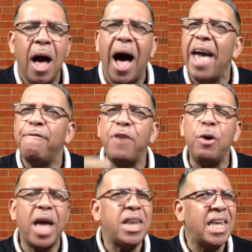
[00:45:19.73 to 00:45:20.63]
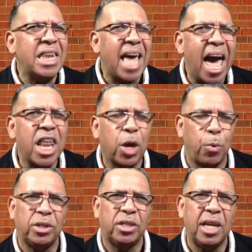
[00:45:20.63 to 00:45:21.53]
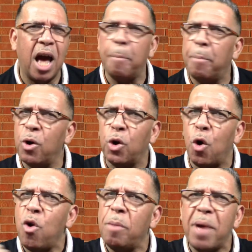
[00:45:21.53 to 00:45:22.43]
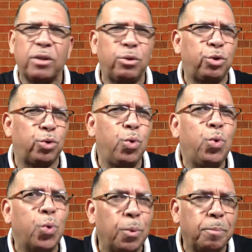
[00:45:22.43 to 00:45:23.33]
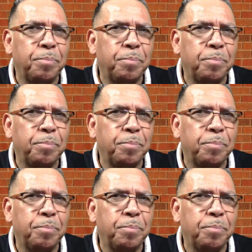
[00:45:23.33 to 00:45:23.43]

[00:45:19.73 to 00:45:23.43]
I felt an inadequacy about going back to school.